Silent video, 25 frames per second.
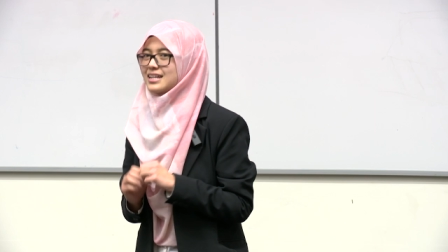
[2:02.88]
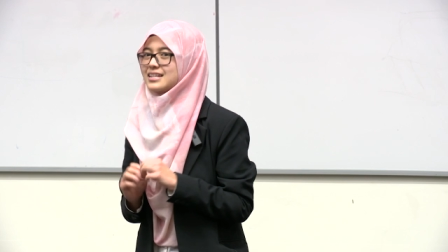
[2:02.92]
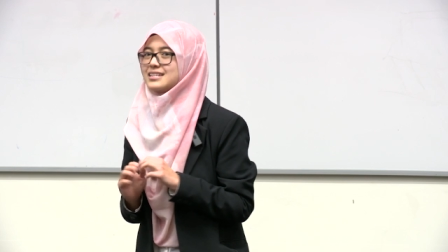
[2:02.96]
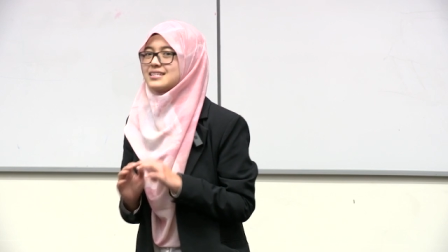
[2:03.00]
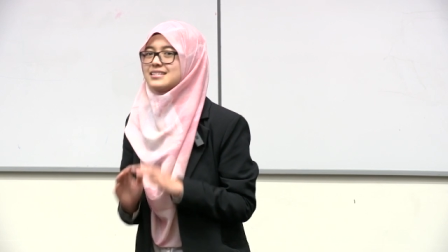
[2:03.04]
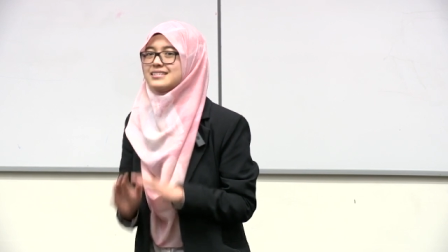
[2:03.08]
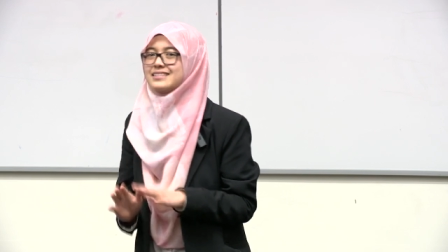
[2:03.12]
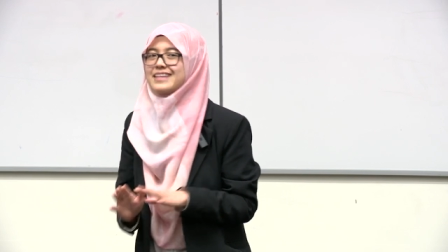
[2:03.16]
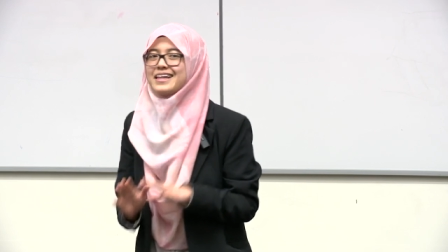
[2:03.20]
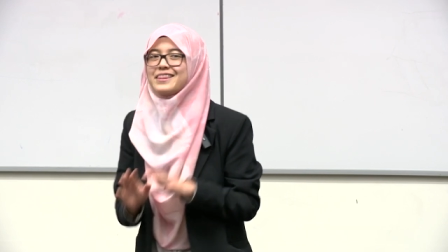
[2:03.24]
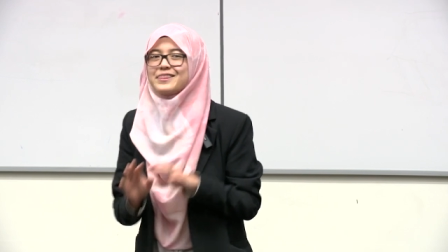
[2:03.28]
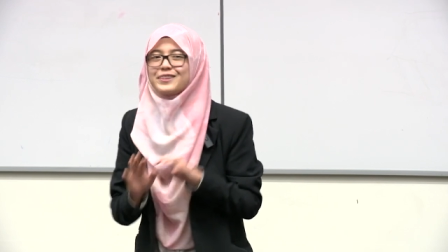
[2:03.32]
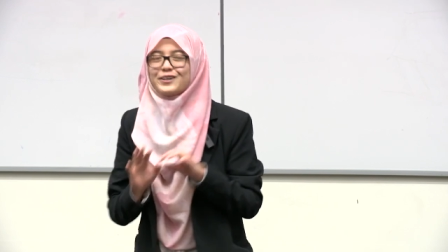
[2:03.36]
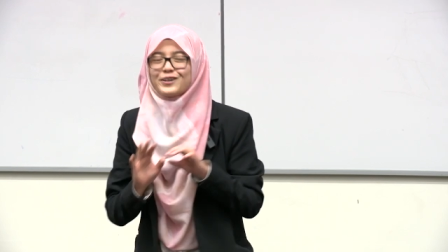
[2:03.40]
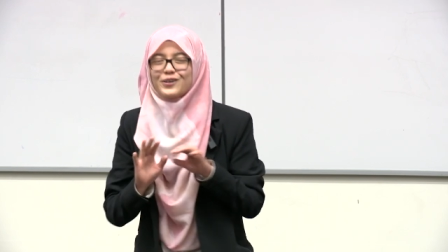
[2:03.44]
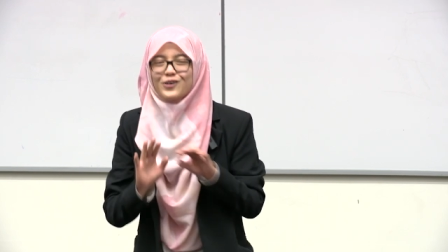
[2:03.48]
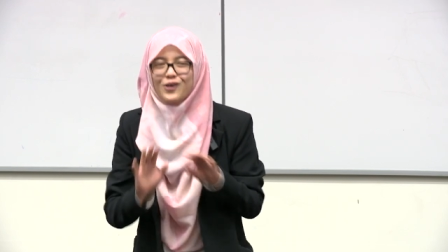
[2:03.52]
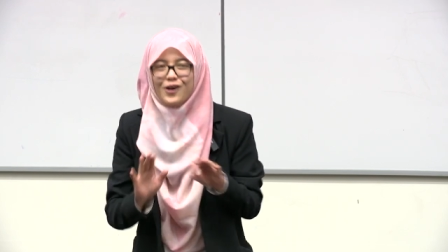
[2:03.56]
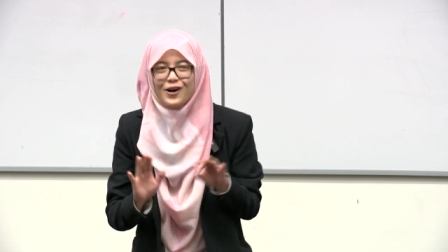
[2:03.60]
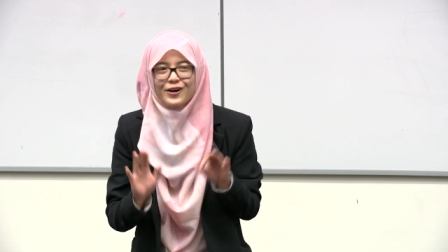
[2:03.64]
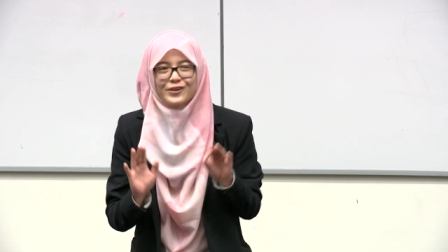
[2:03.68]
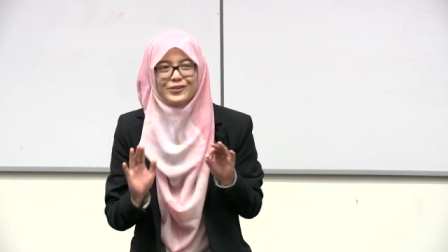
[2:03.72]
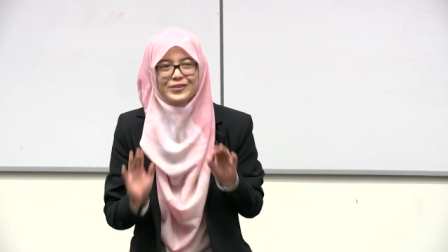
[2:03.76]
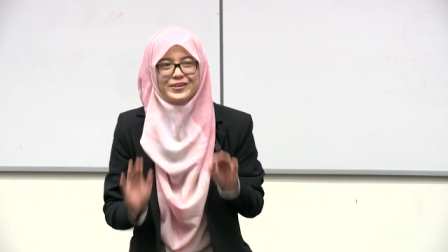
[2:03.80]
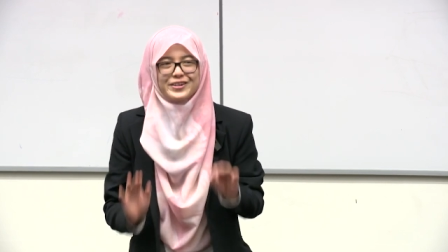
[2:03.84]
It is then the
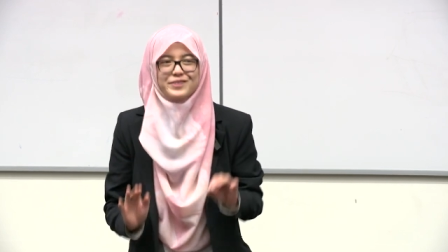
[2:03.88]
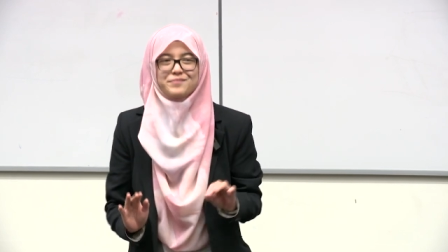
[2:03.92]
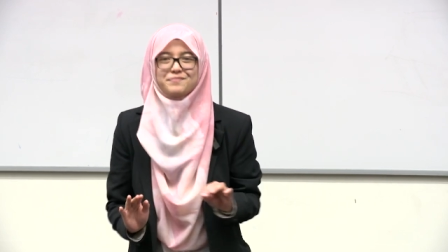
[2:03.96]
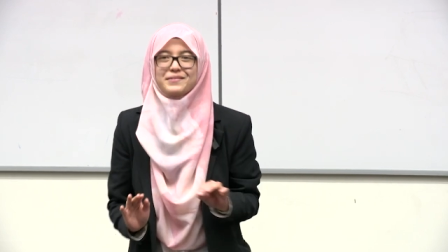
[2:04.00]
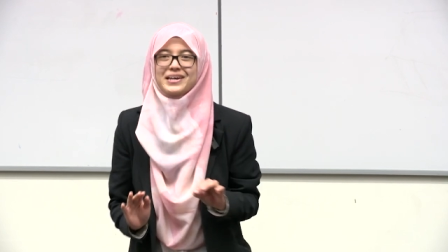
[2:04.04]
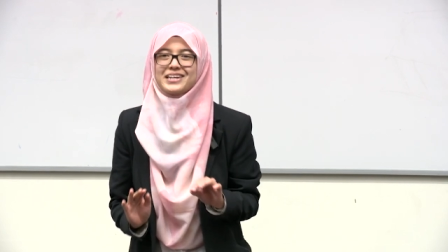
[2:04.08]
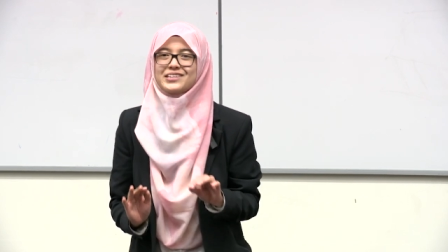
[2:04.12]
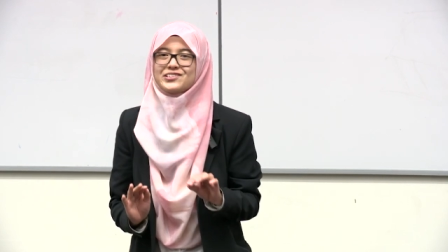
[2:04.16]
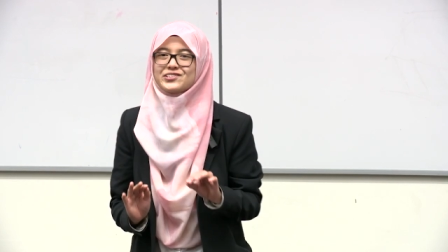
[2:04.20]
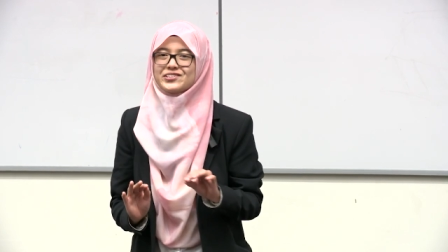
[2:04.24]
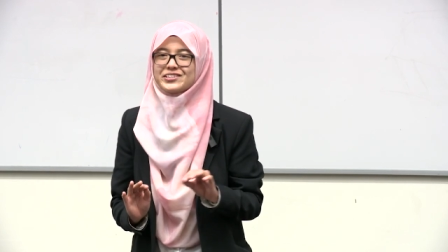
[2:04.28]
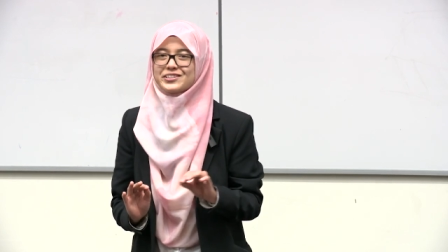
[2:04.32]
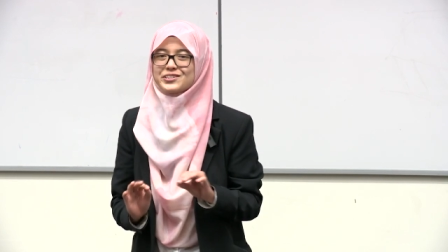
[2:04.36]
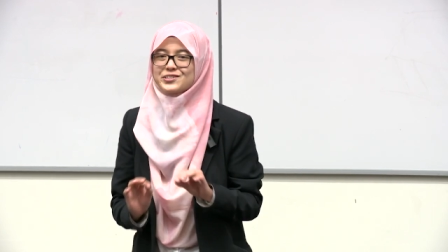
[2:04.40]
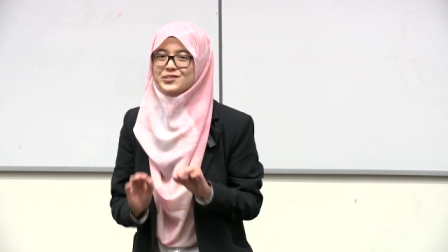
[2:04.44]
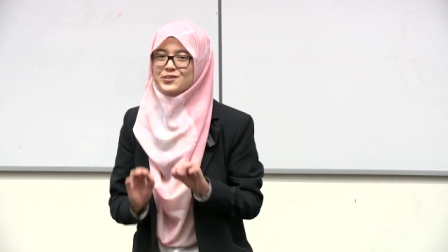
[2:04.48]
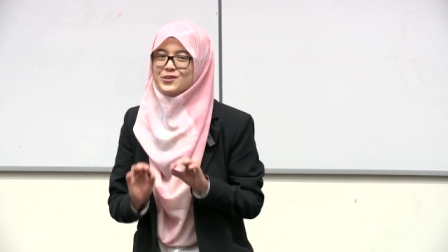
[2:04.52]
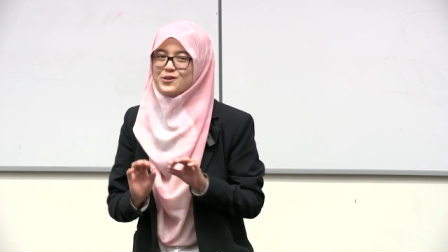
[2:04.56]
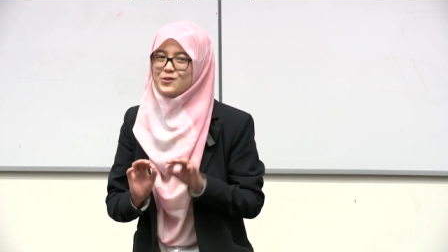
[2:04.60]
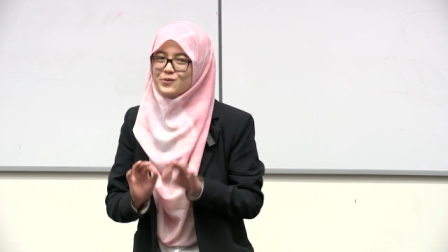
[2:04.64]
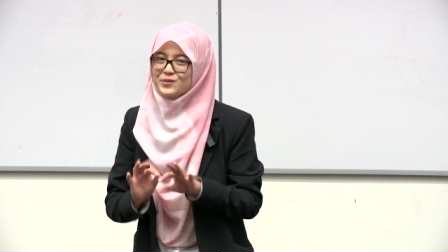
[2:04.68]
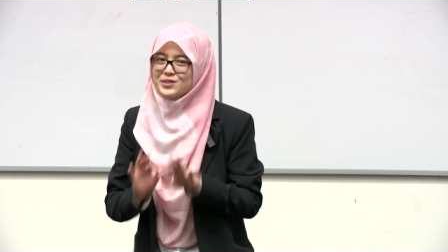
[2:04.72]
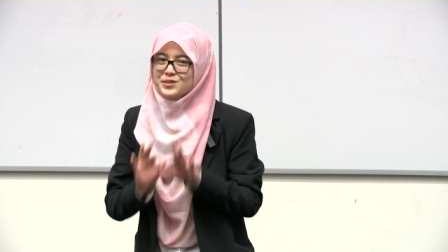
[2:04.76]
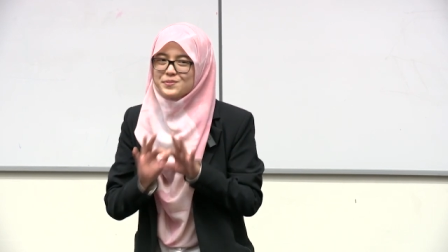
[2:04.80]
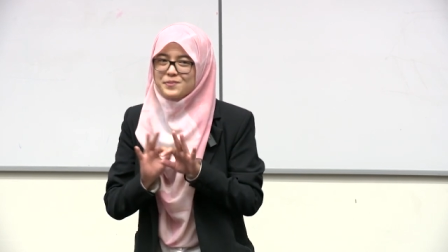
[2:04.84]
concrete matrix
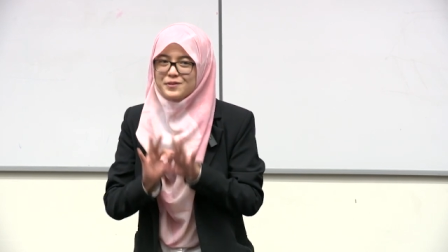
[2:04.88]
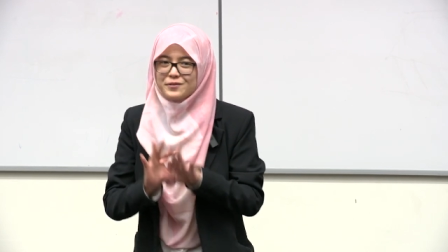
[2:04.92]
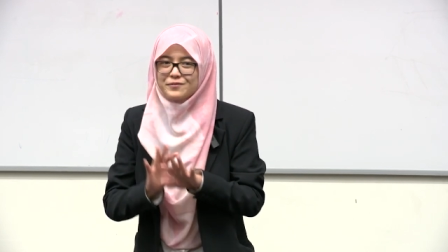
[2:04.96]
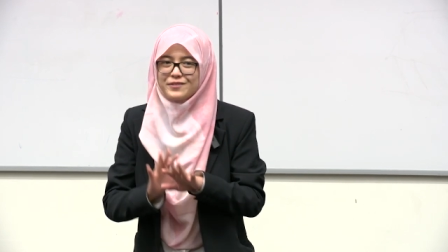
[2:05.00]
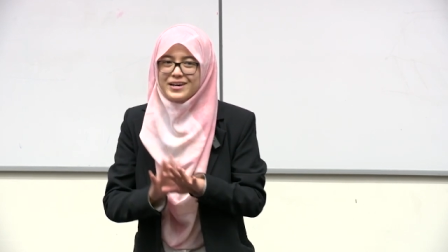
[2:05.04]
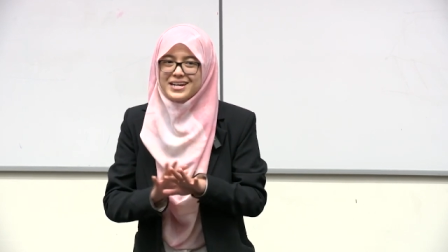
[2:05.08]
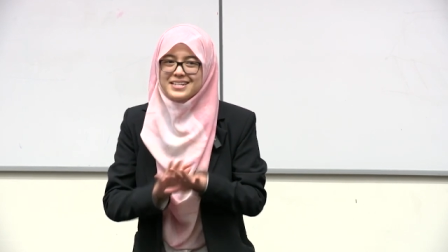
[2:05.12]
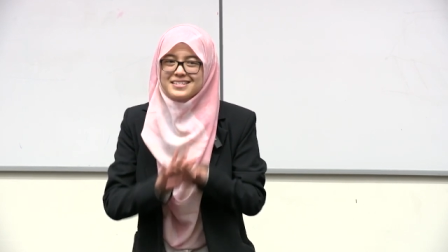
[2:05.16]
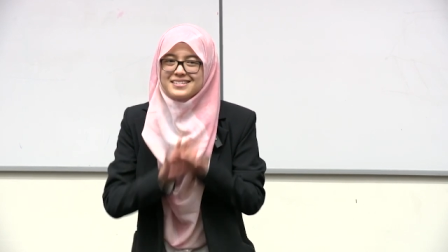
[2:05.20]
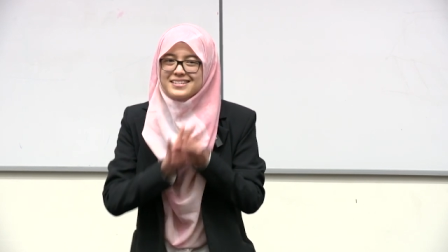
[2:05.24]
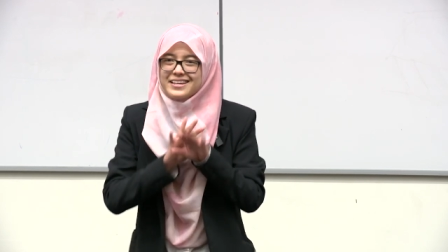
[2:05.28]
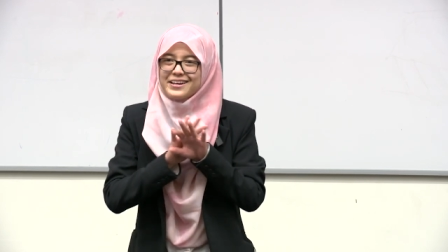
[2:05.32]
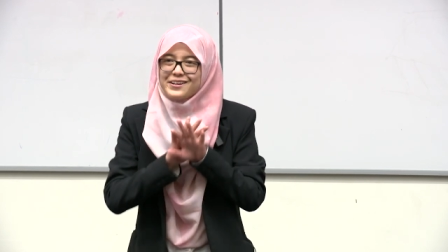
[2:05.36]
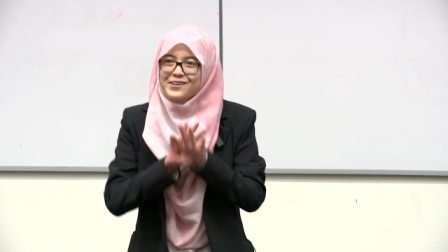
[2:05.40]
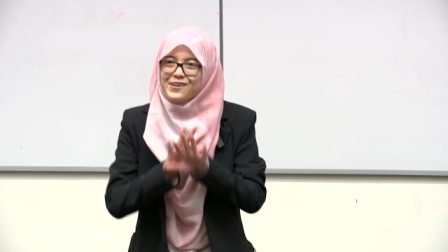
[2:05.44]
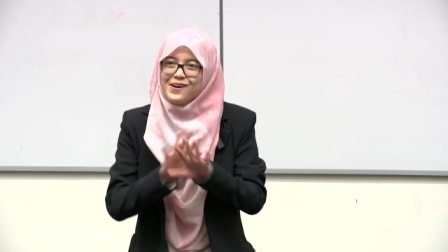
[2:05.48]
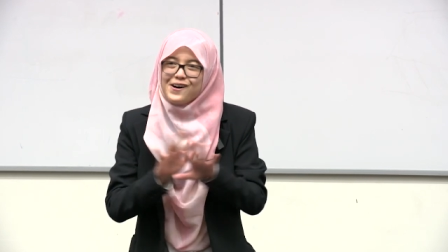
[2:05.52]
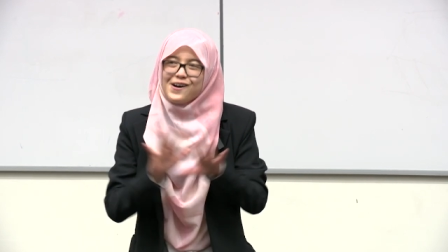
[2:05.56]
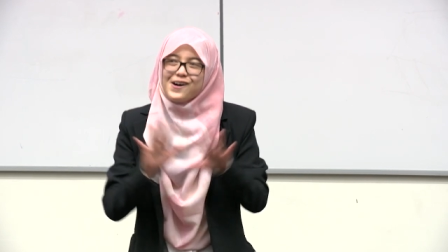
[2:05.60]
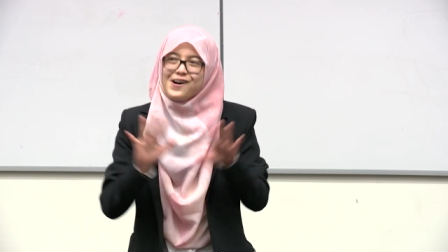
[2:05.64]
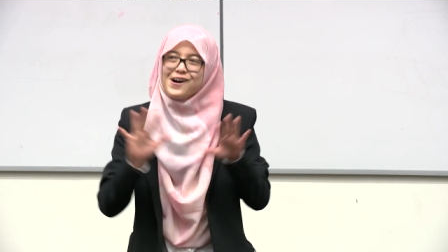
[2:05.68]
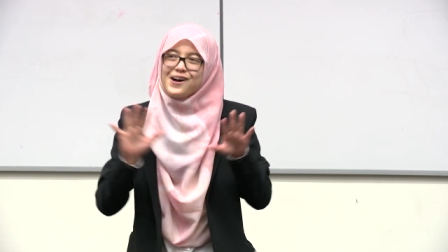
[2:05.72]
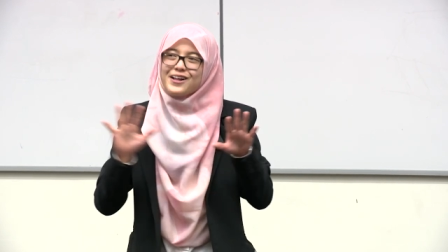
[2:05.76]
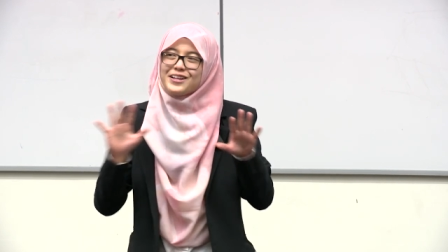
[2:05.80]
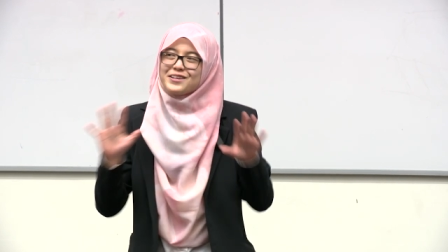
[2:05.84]
which provides that
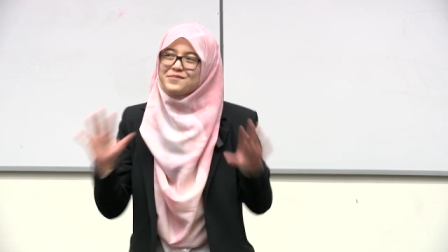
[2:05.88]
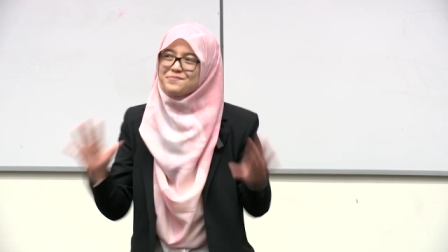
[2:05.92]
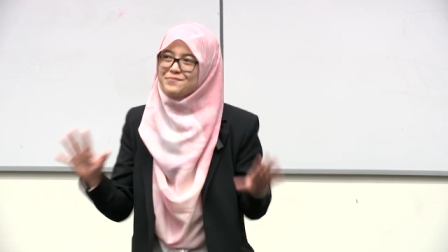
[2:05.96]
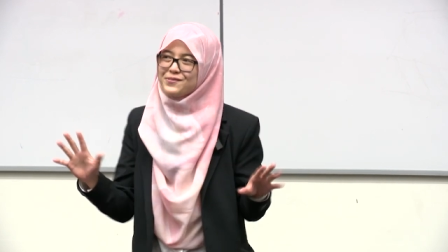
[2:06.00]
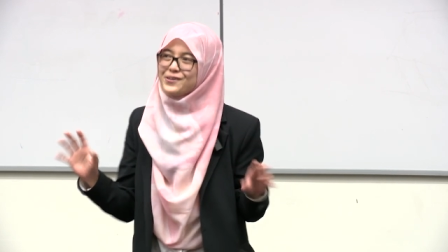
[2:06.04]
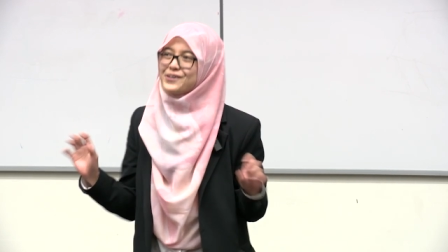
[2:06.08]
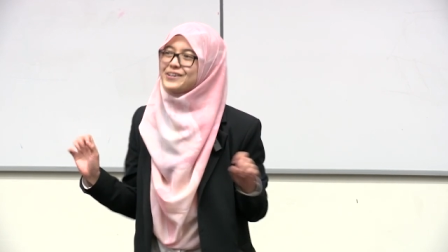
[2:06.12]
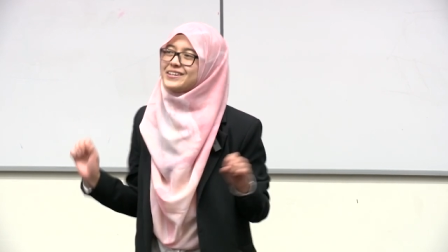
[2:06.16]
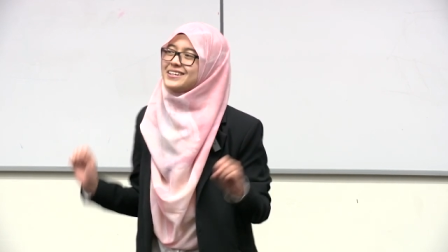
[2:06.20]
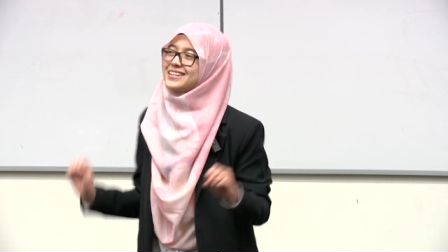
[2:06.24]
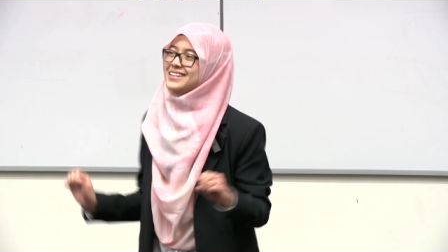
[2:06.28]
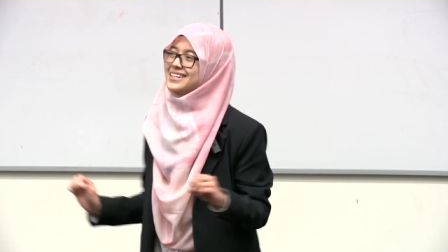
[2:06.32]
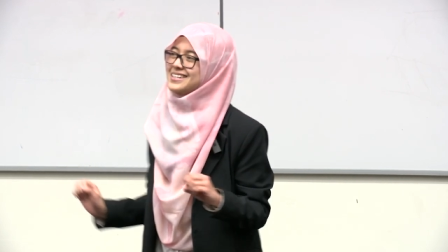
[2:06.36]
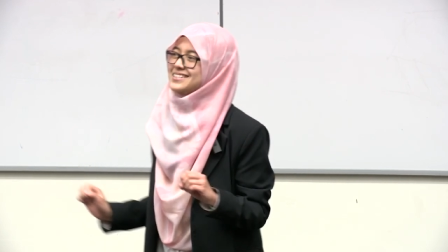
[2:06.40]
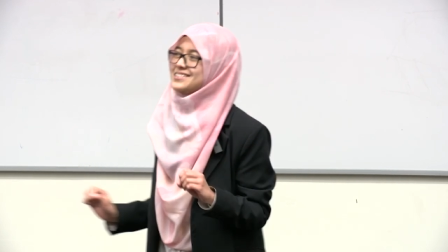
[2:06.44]
all-important